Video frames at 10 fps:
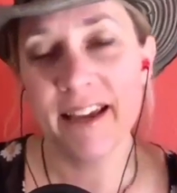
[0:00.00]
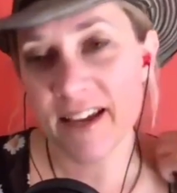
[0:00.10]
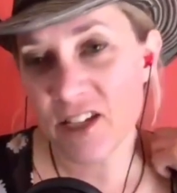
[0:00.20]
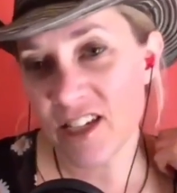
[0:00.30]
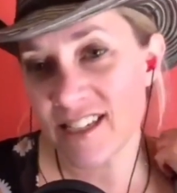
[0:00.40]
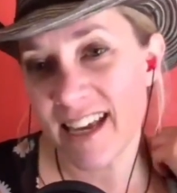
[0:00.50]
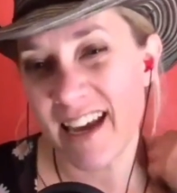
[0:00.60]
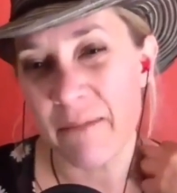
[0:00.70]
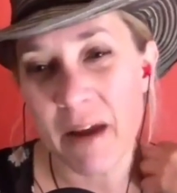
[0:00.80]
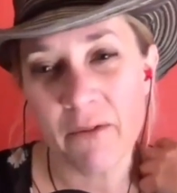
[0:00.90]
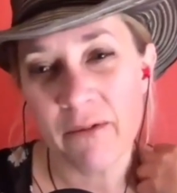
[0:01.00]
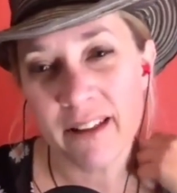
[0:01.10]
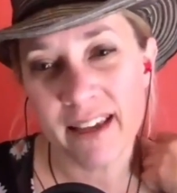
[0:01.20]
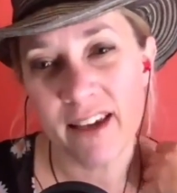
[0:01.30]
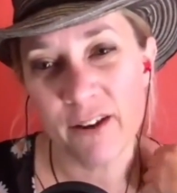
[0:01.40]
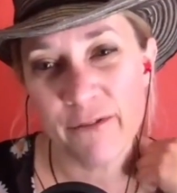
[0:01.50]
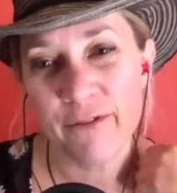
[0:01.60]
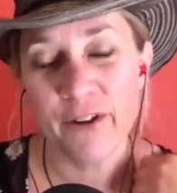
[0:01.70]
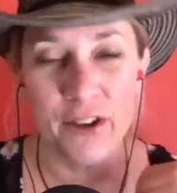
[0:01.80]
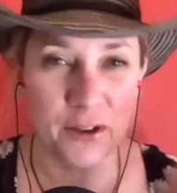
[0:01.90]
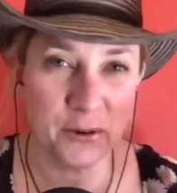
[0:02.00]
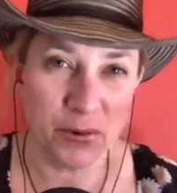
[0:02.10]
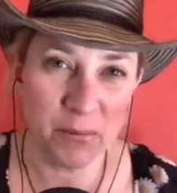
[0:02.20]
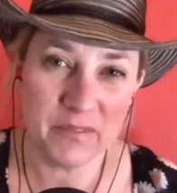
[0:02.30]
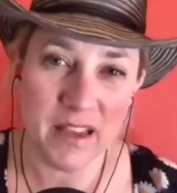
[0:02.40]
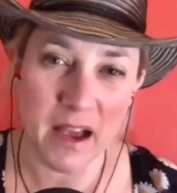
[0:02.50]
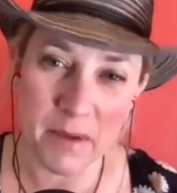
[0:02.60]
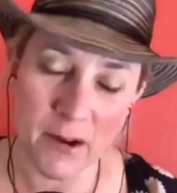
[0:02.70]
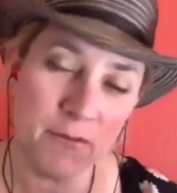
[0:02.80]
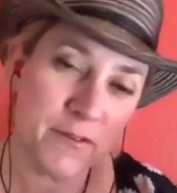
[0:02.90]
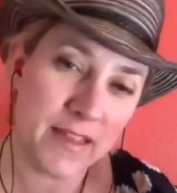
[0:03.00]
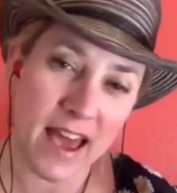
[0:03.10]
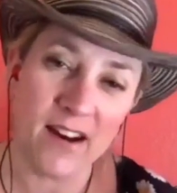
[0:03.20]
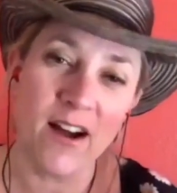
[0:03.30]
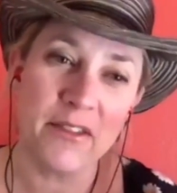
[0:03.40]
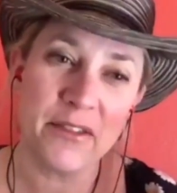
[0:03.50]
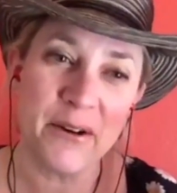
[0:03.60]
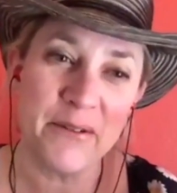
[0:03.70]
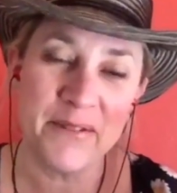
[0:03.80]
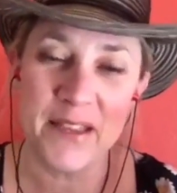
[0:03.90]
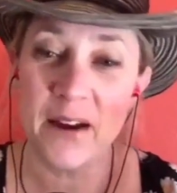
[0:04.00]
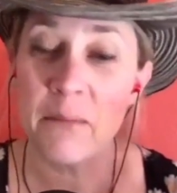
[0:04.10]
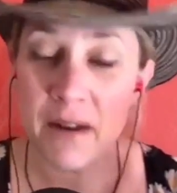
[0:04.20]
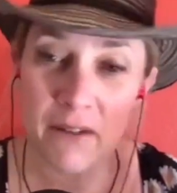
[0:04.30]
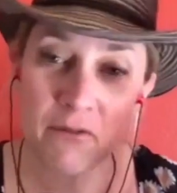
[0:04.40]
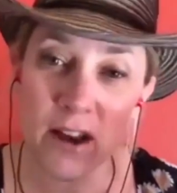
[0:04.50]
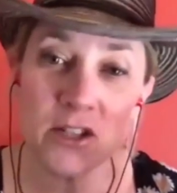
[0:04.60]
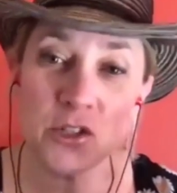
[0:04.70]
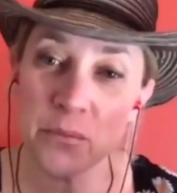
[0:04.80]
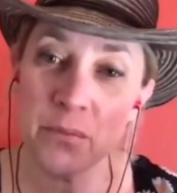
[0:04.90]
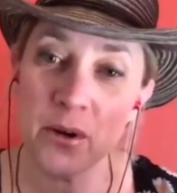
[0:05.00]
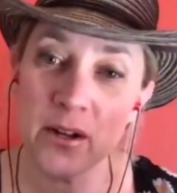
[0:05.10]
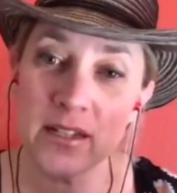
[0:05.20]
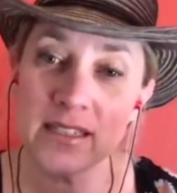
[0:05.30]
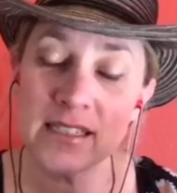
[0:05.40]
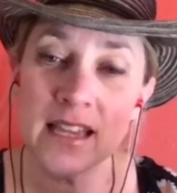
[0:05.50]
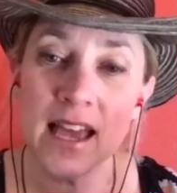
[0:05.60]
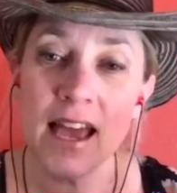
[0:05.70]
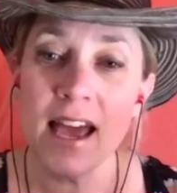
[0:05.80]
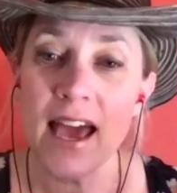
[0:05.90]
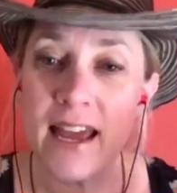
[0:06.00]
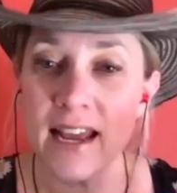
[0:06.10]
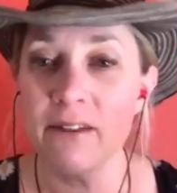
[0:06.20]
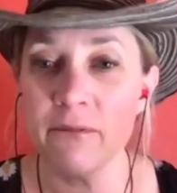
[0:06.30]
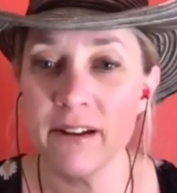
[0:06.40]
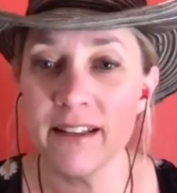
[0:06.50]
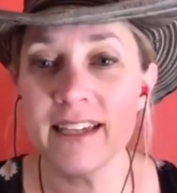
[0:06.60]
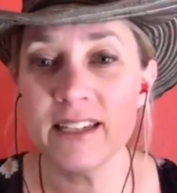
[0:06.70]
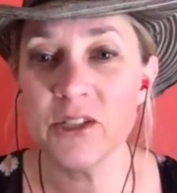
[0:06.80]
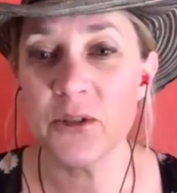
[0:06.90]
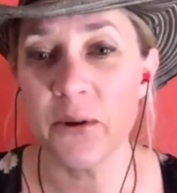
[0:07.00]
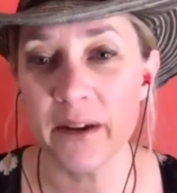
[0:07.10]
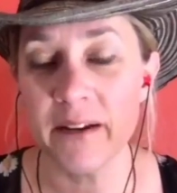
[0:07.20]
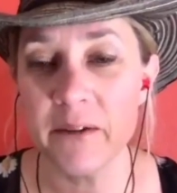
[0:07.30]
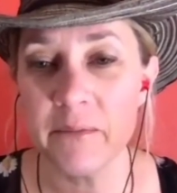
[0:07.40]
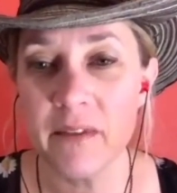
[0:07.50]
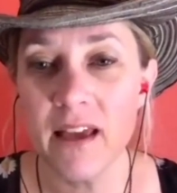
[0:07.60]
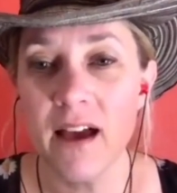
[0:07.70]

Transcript: she's like, I'm not really here for you. I'm here for that author over there, but I've read your books and I really enjoyed them.